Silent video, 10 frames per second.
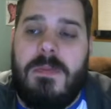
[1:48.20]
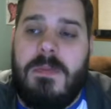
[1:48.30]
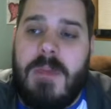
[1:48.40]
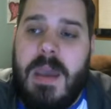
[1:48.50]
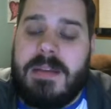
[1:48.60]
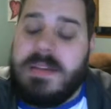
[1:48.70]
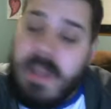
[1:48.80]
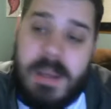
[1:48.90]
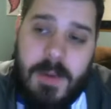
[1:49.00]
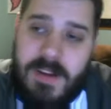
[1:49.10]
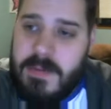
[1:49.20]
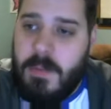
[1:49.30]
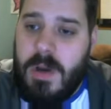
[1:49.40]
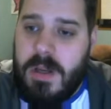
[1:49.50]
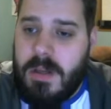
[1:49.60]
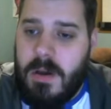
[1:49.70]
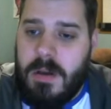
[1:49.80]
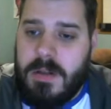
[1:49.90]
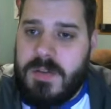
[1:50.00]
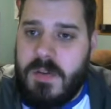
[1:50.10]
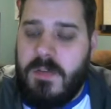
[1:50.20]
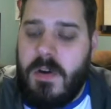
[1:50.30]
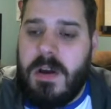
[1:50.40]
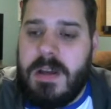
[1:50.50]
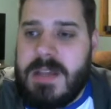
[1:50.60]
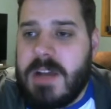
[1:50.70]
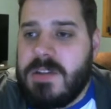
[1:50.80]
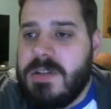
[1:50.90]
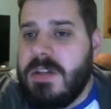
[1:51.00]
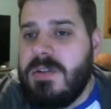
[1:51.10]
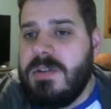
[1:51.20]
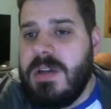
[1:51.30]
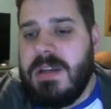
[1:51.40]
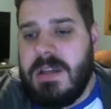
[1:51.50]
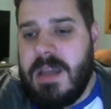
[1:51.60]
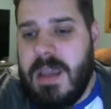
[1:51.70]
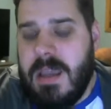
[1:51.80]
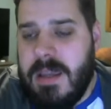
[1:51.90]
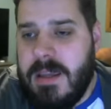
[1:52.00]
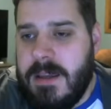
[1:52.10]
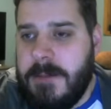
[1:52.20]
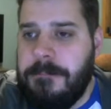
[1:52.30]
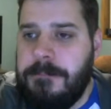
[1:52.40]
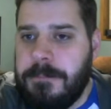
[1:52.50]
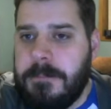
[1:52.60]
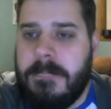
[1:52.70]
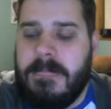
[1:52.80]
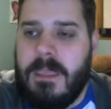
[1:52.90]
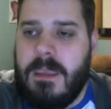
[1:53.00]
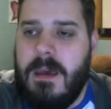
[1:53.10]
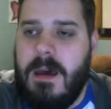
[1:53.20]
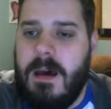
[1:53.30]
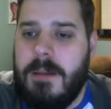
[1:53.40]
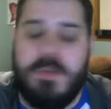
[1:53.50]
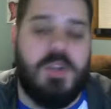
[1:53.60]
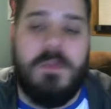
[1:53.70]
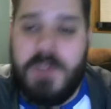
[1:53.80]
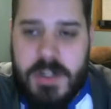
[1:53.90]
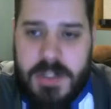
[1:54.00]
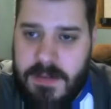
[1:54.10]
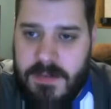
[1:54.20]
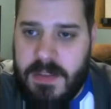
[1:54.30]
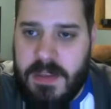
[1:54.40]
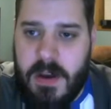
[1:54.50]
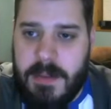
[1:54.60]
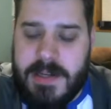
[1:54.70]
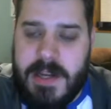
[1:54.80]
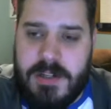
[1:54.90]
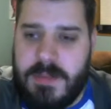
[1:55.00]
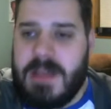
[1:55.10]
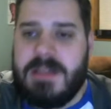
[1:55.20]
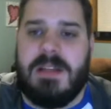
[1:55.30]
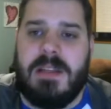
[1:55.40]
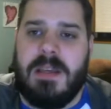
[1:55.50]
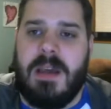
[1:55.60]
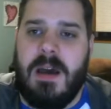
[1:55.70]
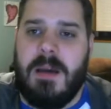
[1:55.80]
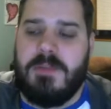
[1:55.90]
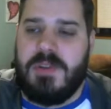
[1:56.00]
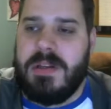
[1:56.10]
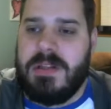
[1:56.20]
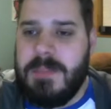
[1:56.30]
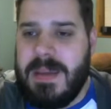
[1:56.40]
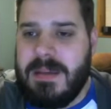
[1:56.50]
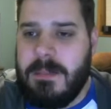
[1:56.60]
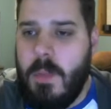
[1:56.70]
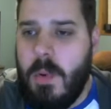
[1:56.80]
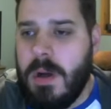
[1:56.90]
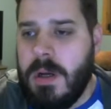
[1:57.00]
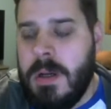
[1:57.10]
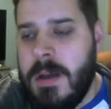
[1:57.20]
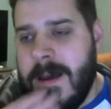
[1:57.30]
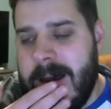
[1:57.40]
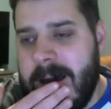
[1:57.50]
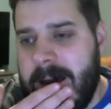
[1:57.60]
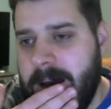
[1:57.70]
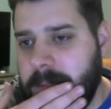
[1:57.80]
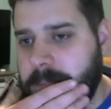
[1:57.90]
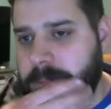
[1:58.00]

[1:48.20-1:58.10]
And tonight what I've been working on so far is actually creating a new version of the Army Ranger, basically trying to make it more, I